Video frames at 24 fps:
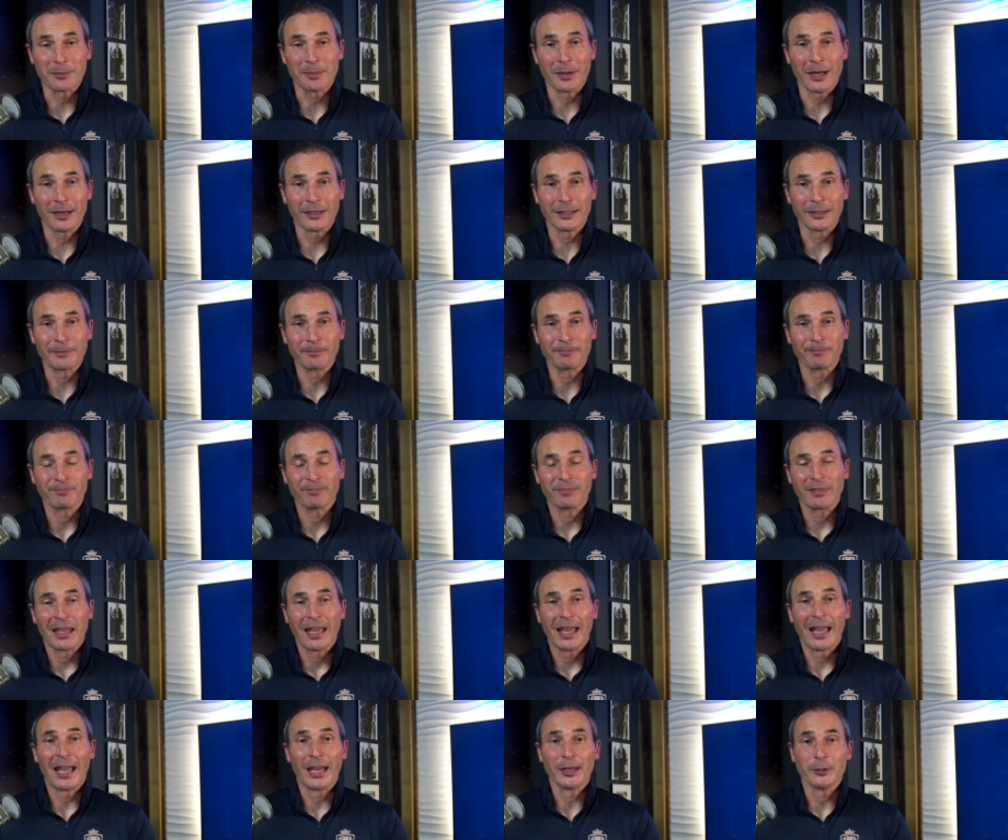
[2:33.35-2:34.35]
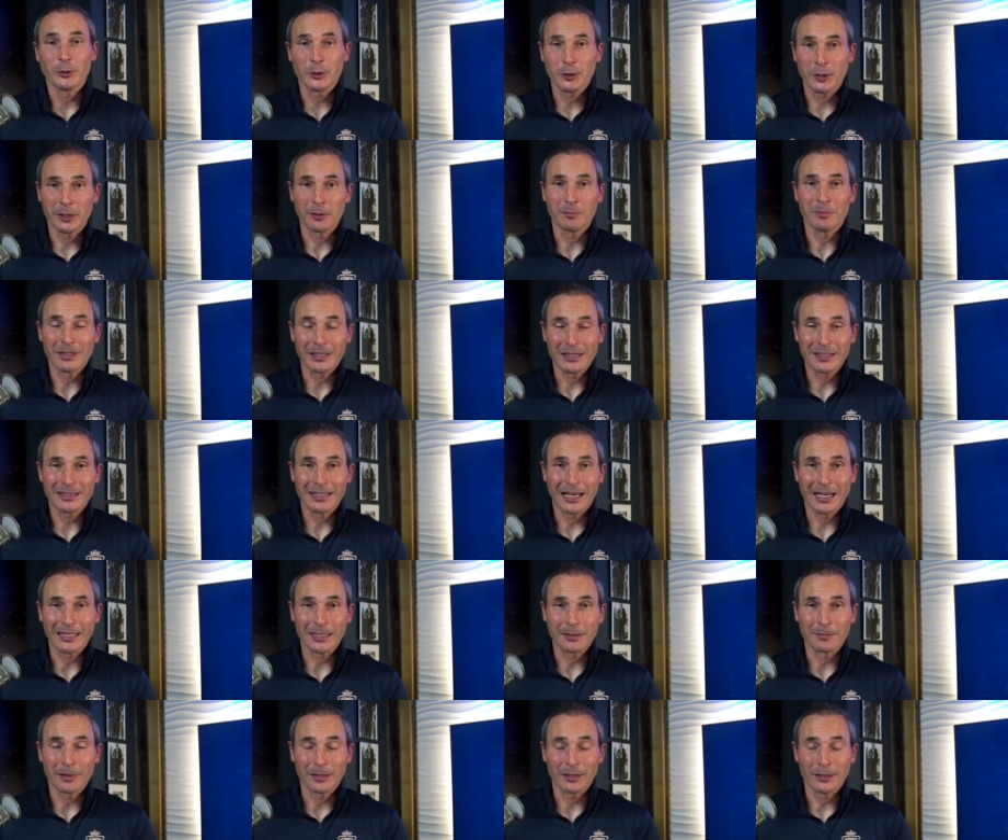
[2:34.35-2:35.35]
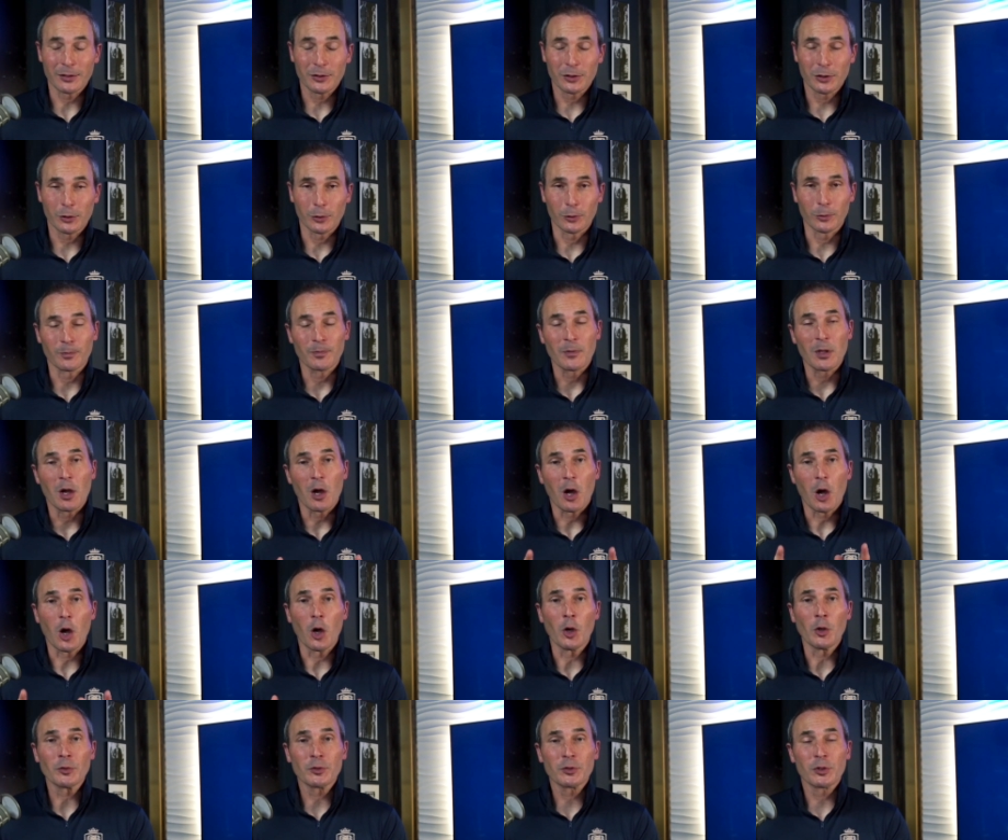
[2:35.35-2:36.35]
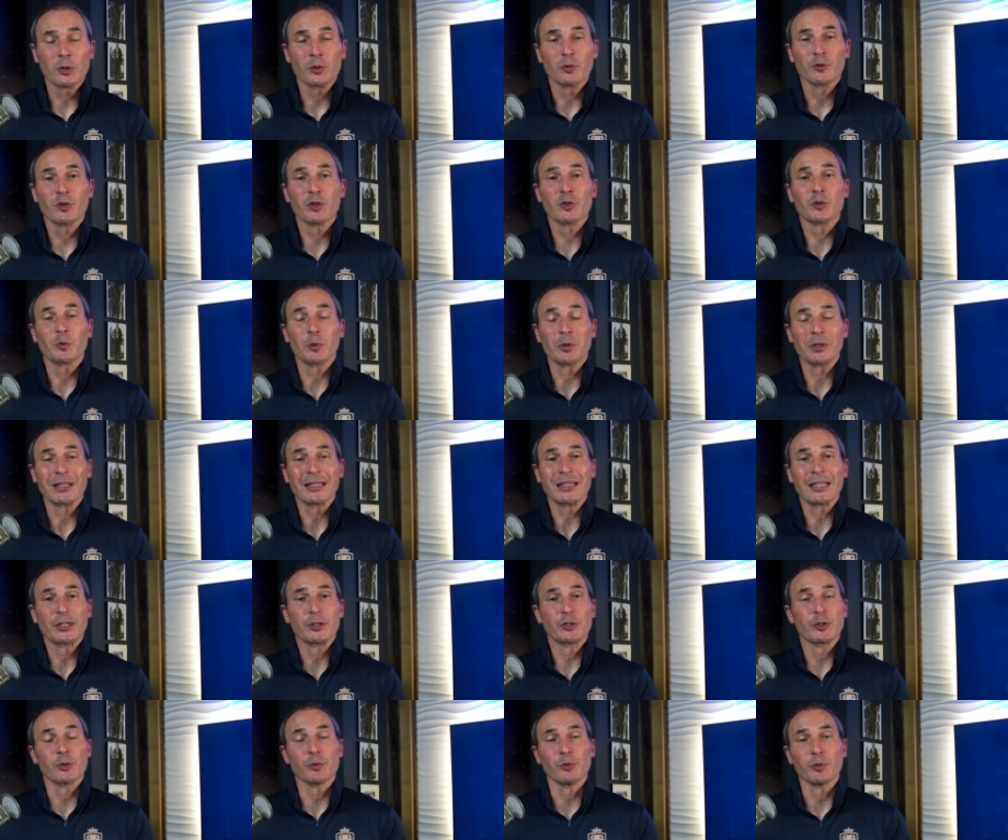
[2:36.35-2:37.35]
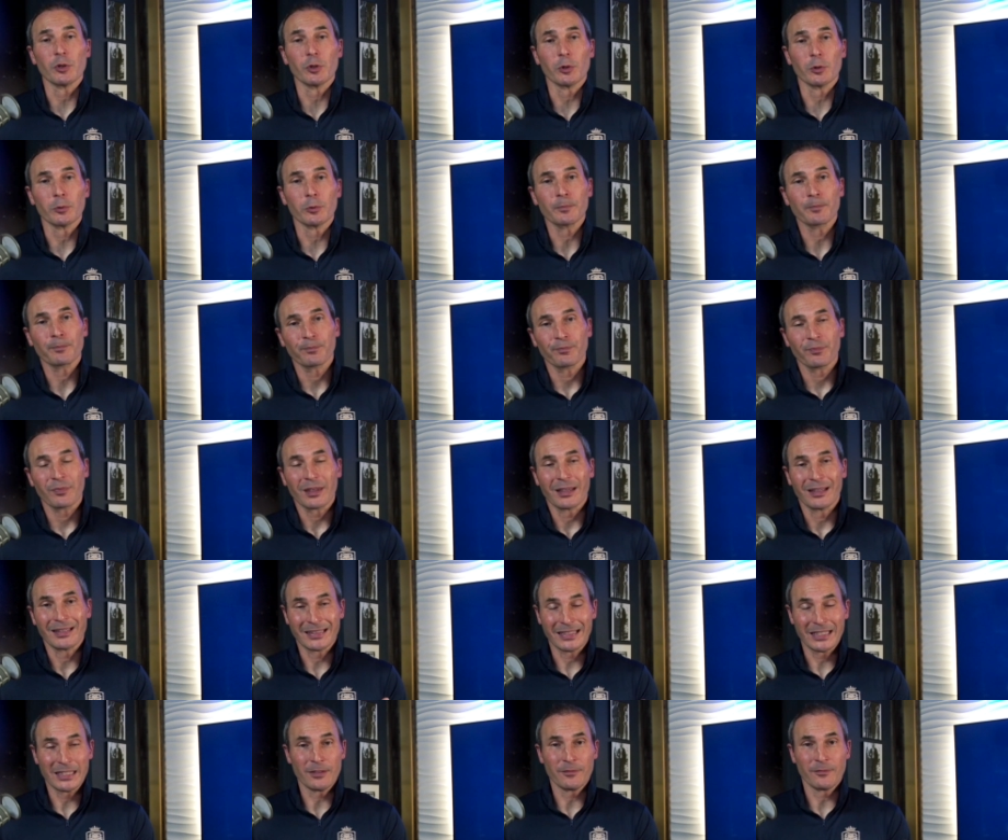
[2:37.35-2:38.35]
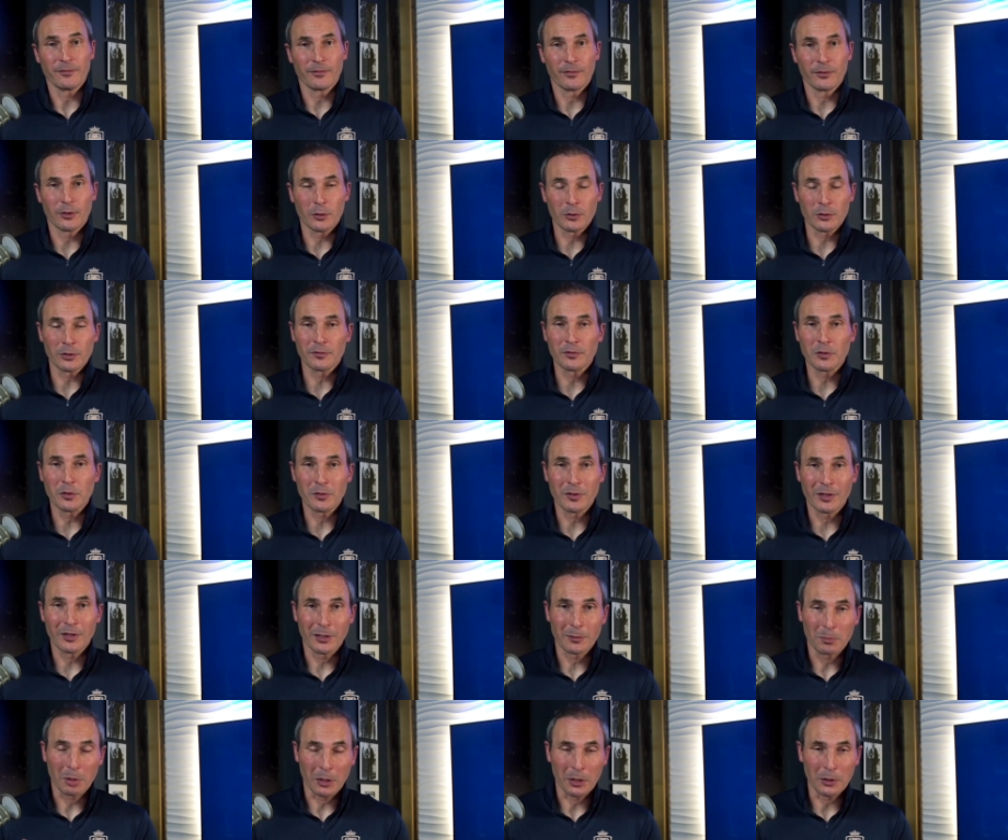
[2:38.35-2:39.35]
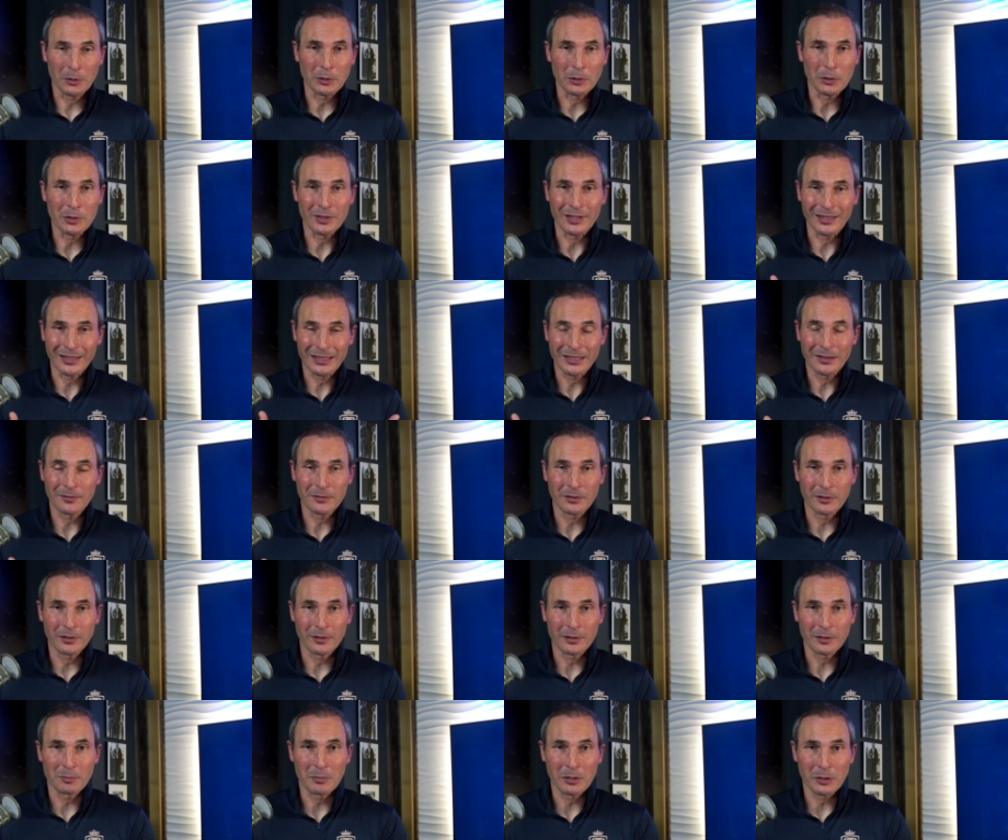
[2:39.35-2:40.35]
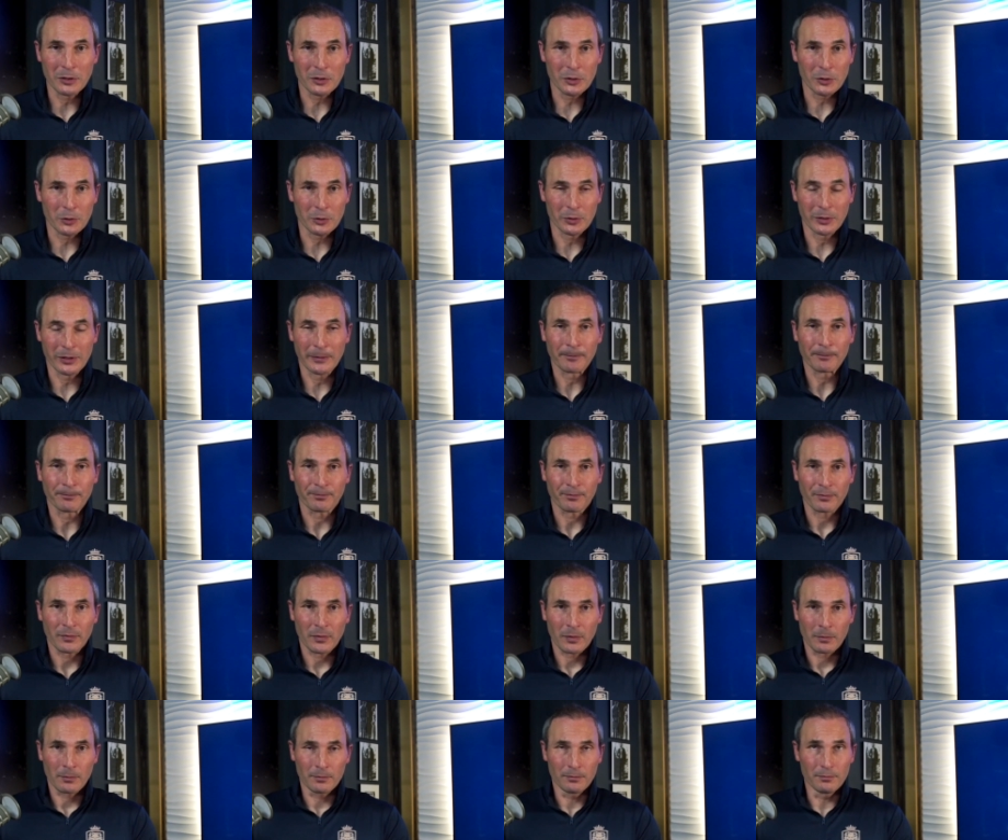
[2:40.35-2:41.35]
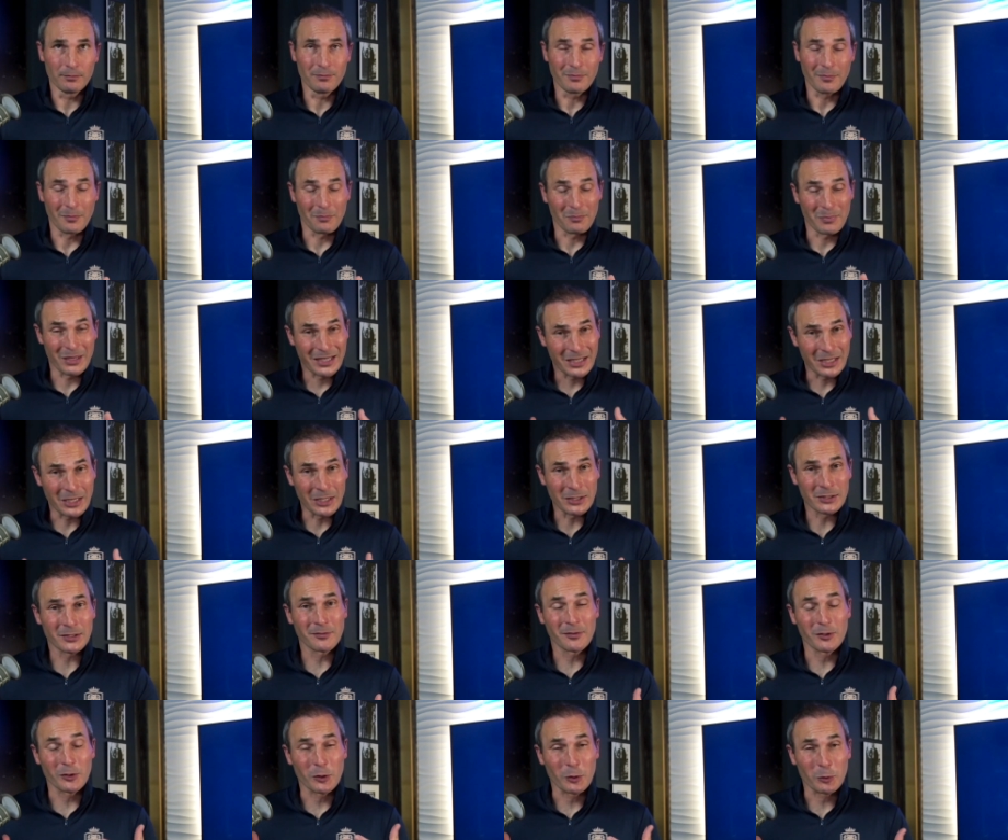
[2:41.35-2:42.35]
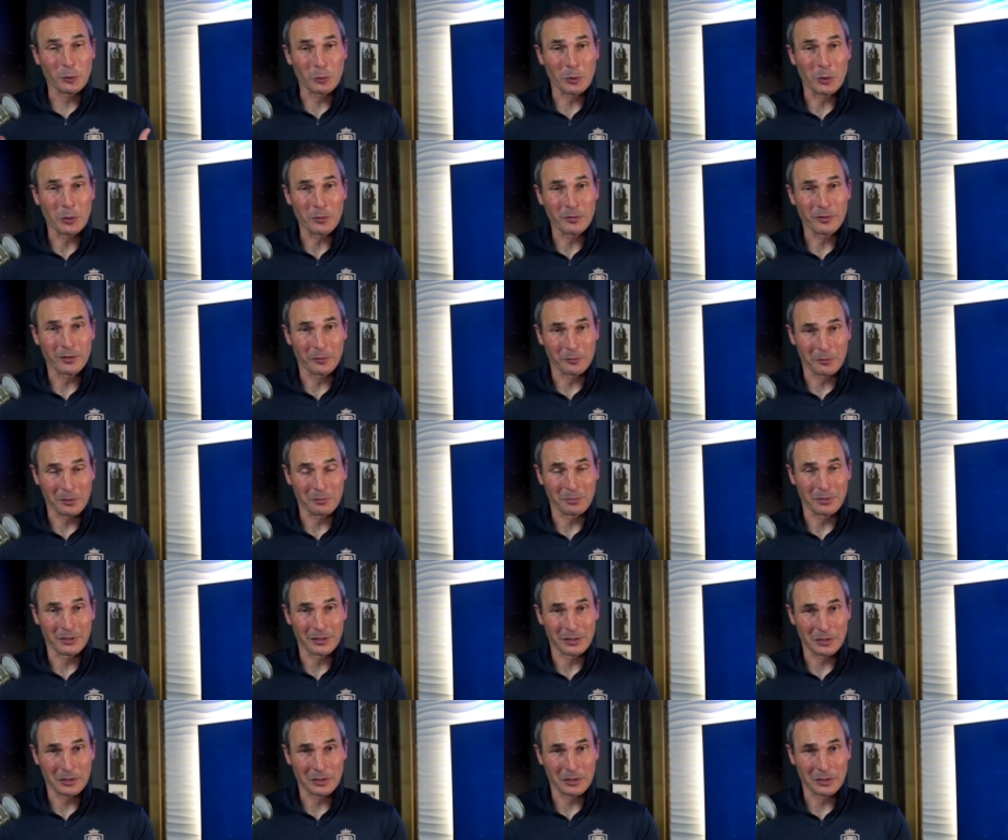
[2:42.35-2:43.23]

about it, and you're going to be excited about it too. Also, just want to let you know, again, those of you that are partners and give to this ministry, because of the growth that we've been